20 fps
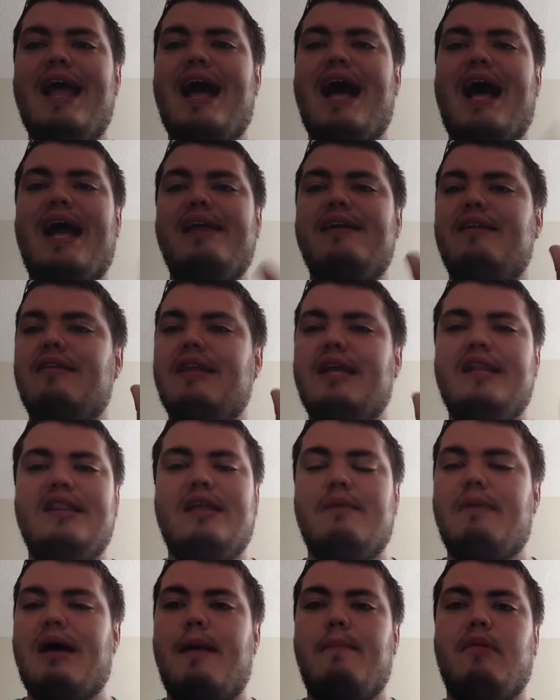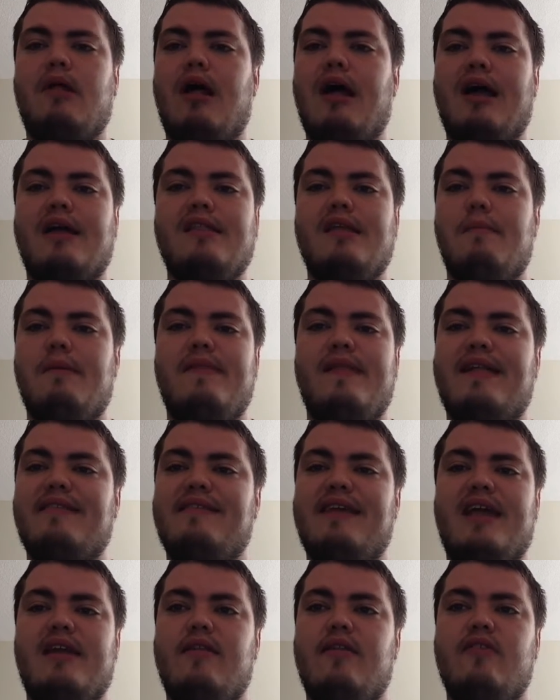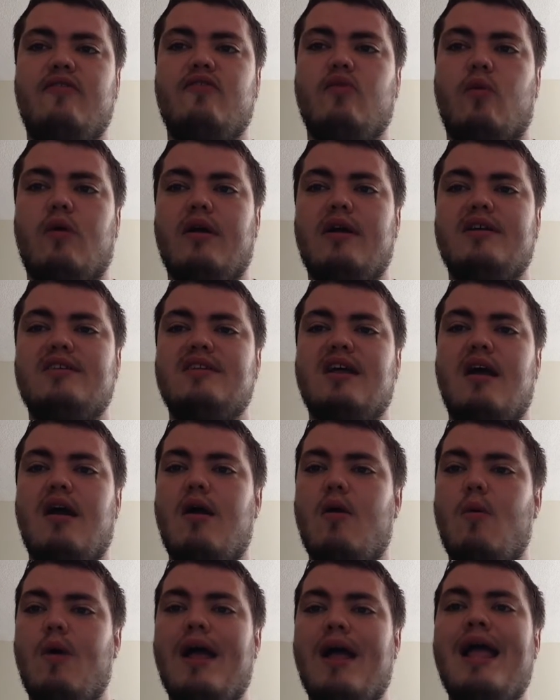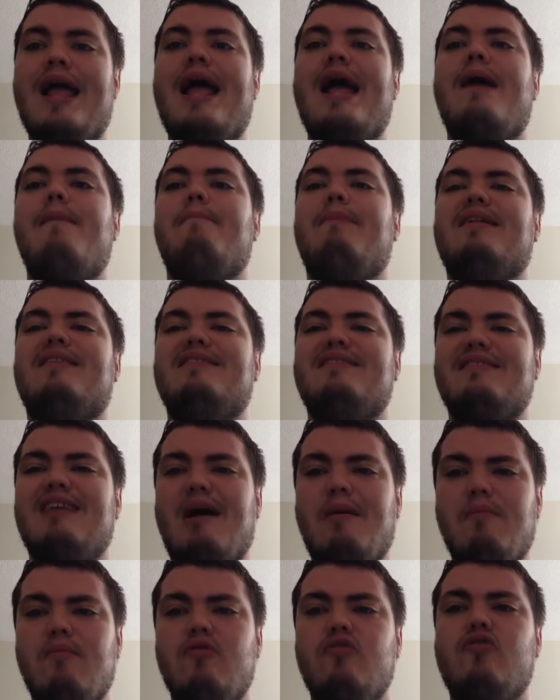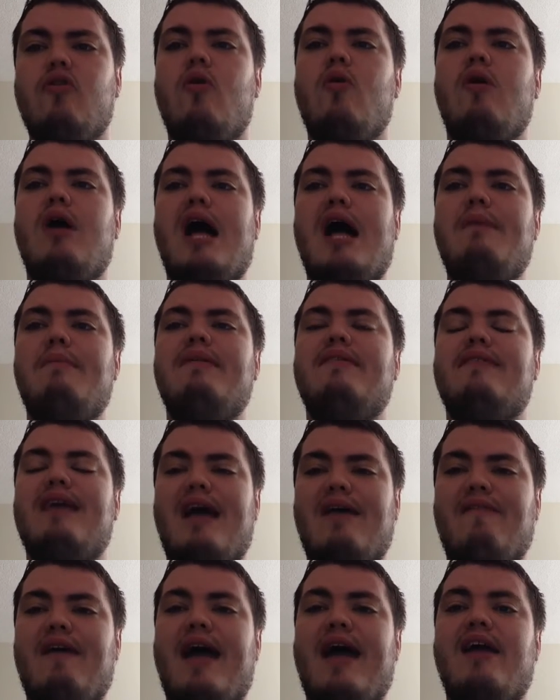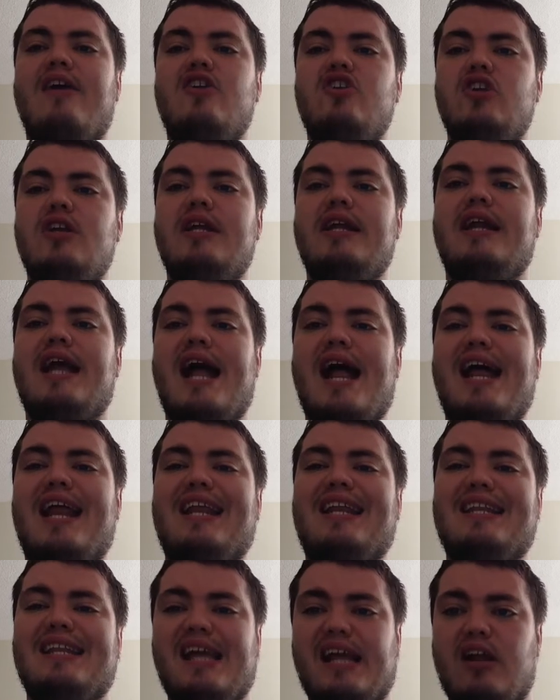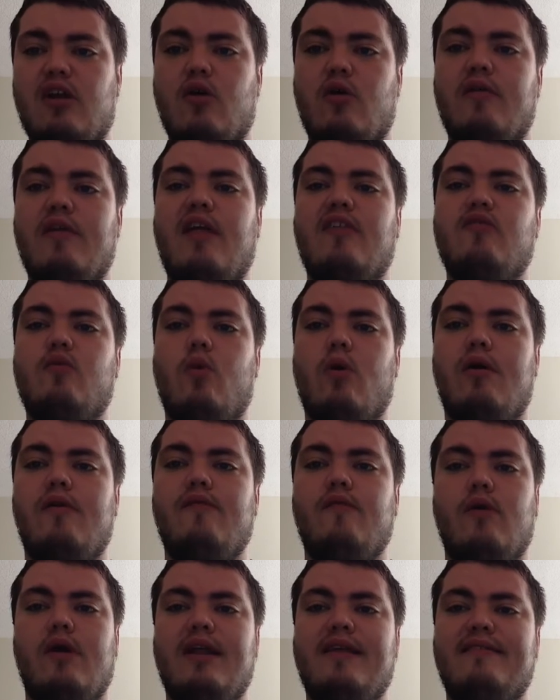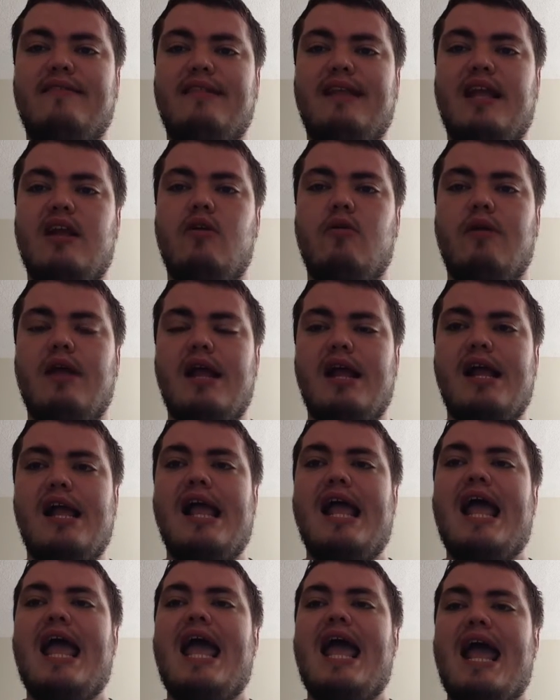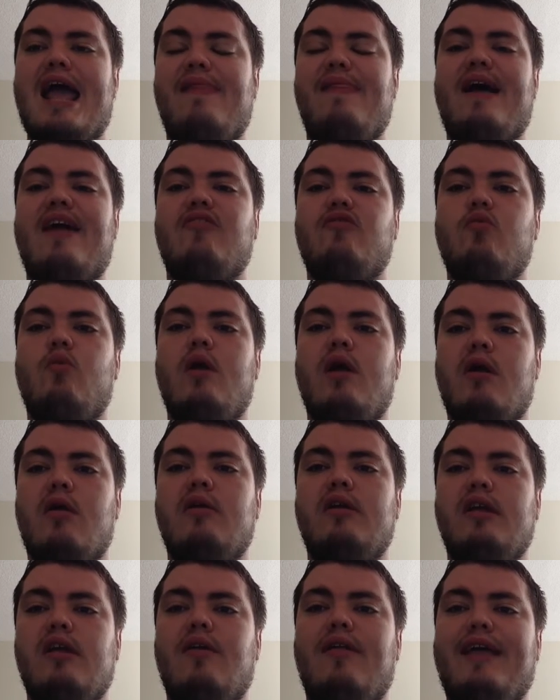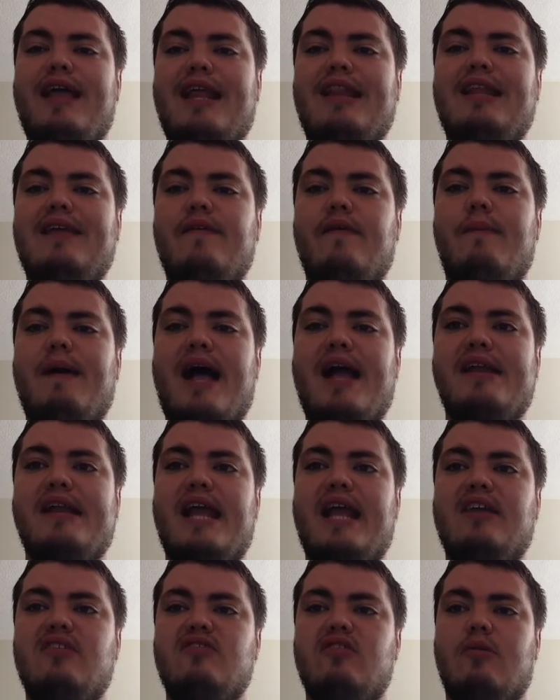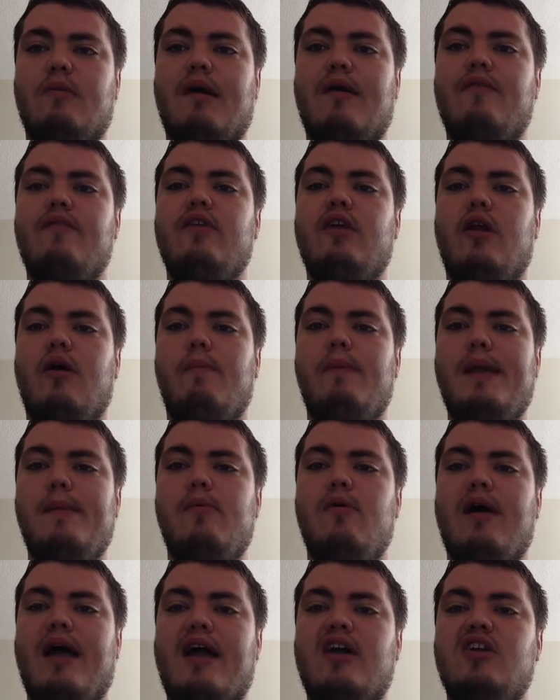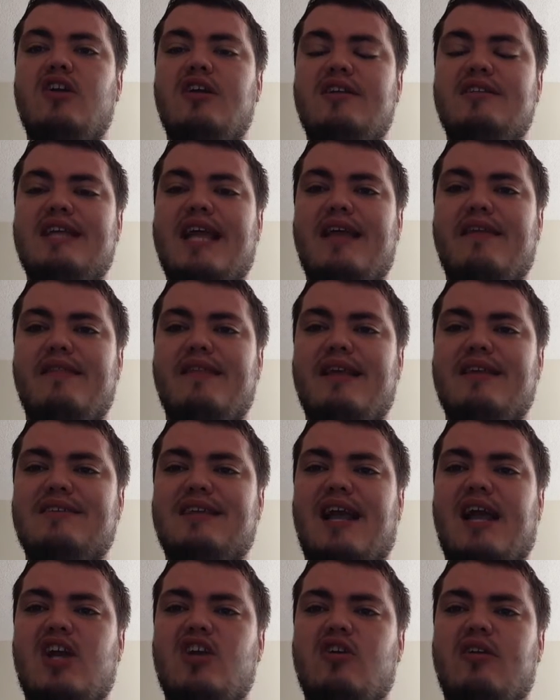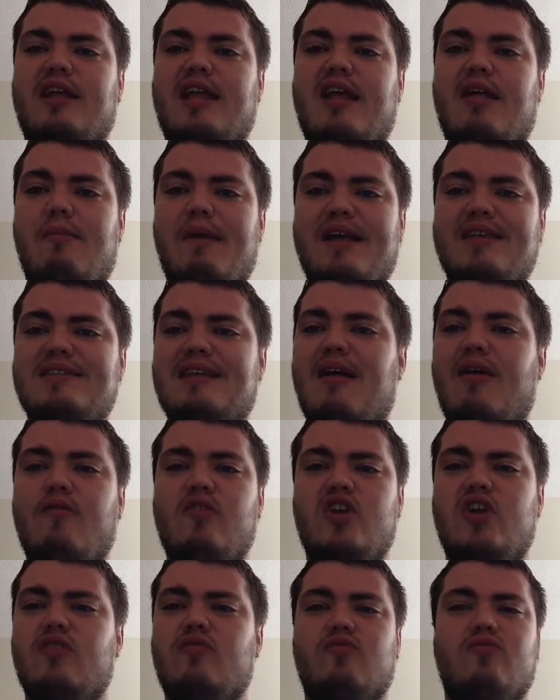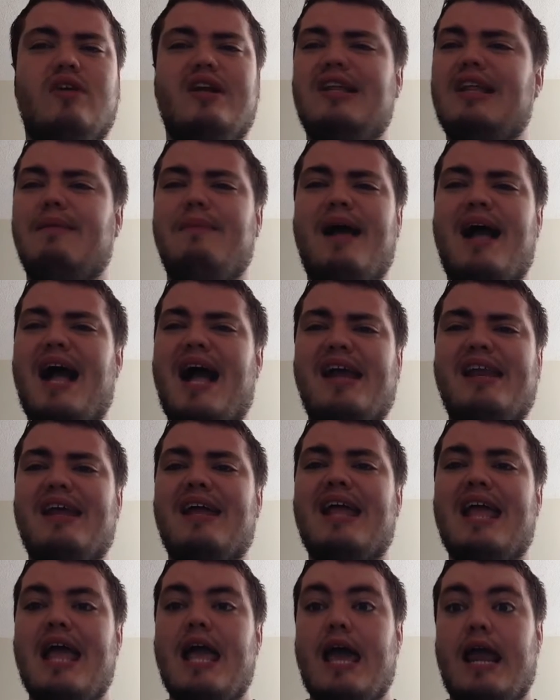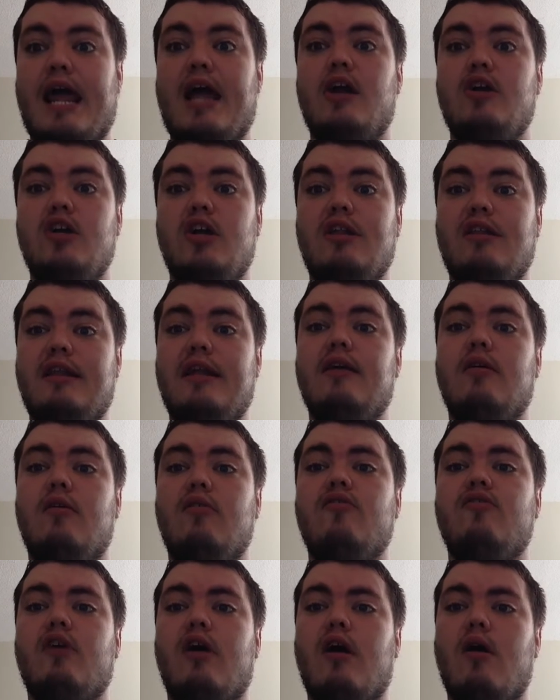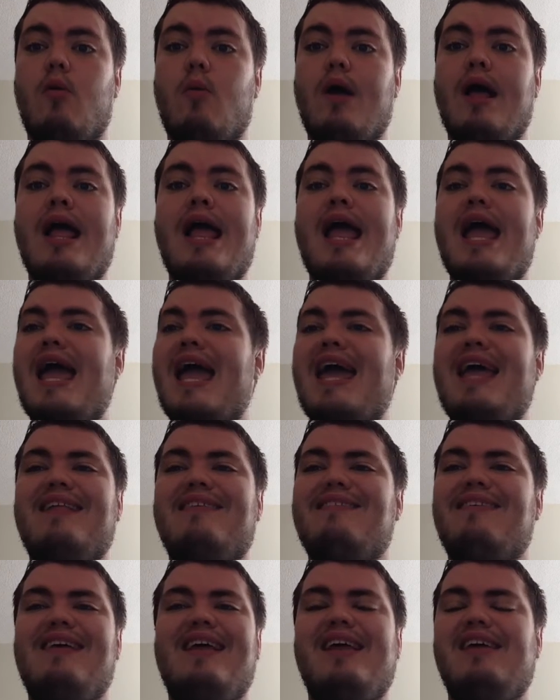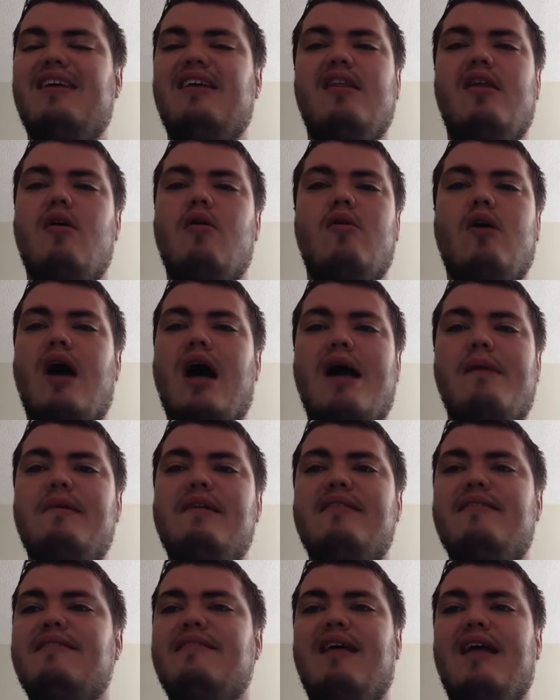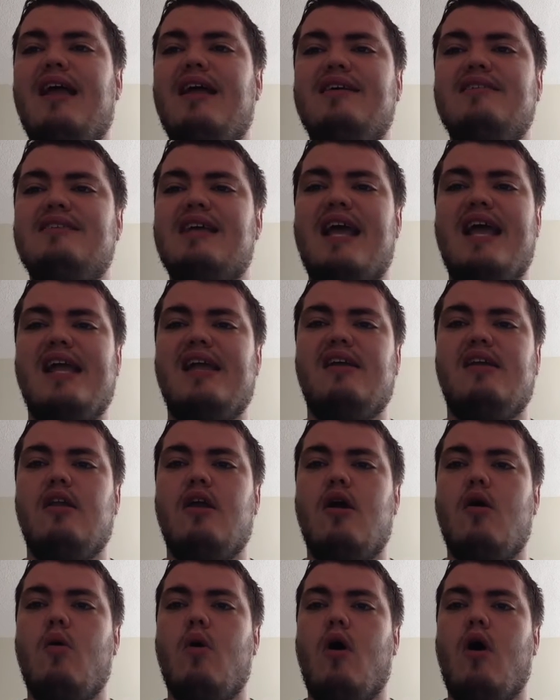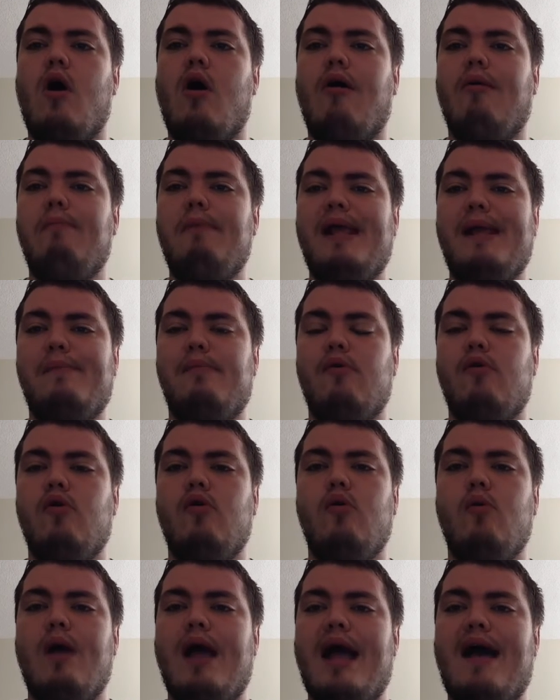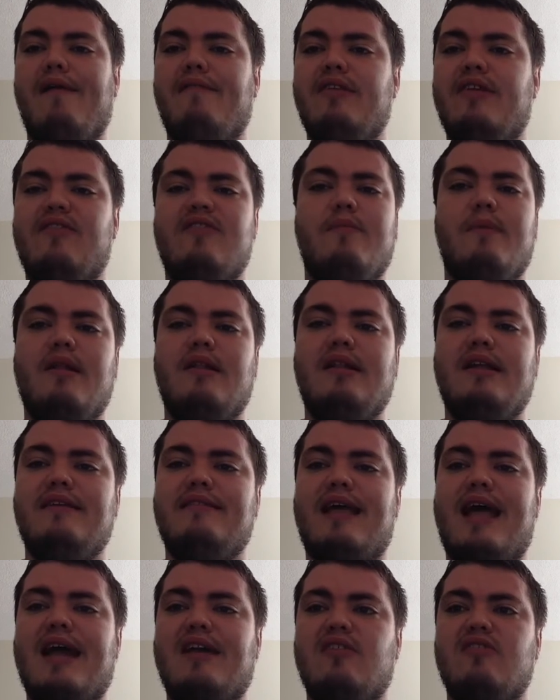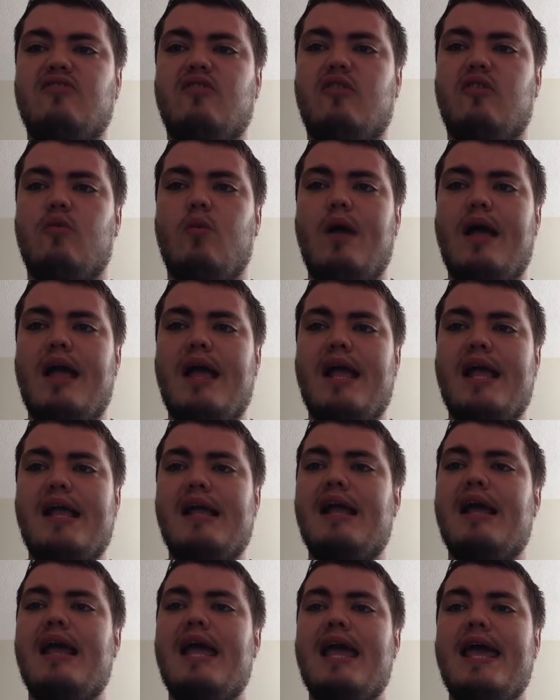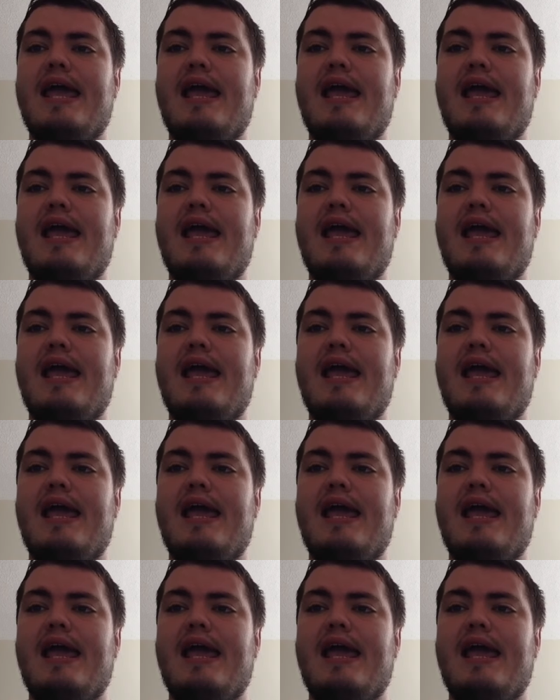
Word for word: I delete them, I block them, and that's the end of the story. So, but some troll comments have actually kind of lingered. That's a word for it is lingering, and that's where you know they can leave a bad taste in your mouth. You know, people actually saying things like "I should kill myself," which is really bad and actually illegal. So and it's like you know comments like saying you know all people who have disabilities act a certain way.